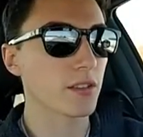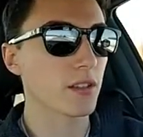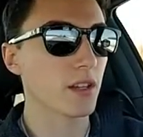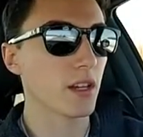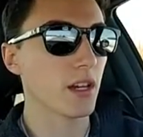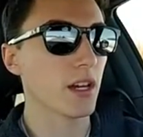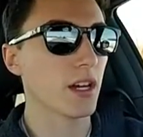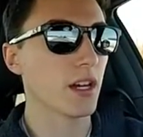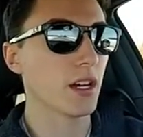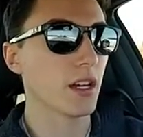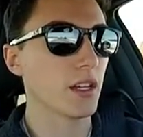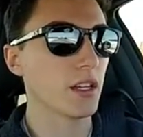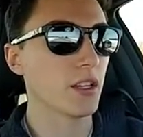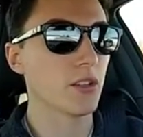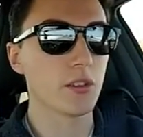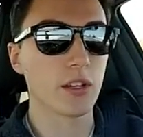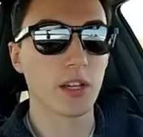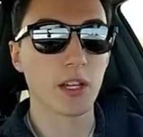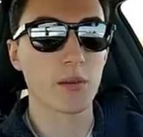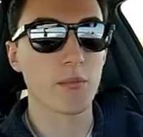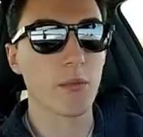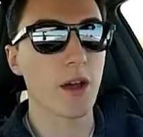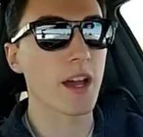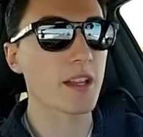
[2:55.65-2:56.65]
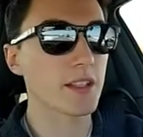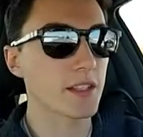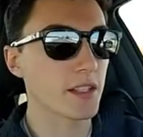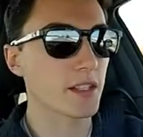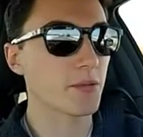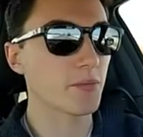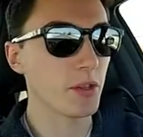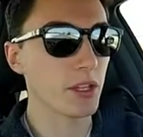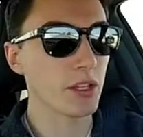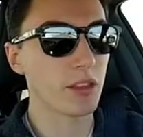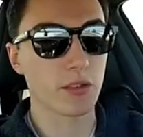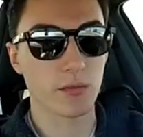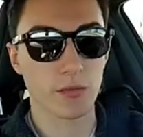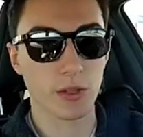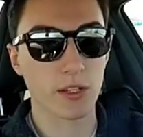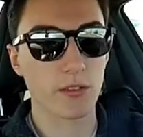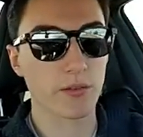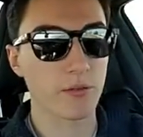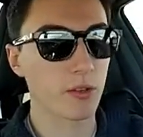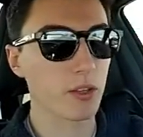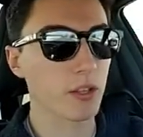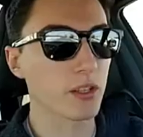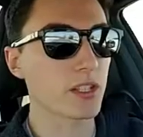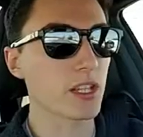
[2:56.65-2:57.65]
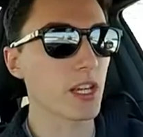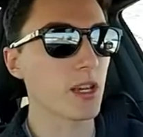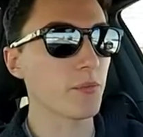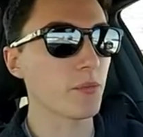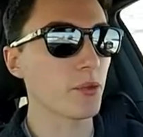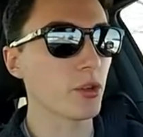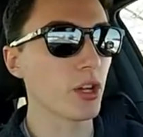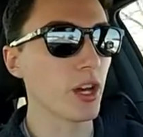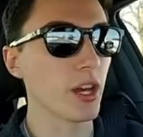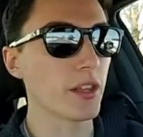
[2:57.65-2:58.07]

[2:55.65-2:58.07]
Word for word: uh, you get a Mazda Speed 3 for example,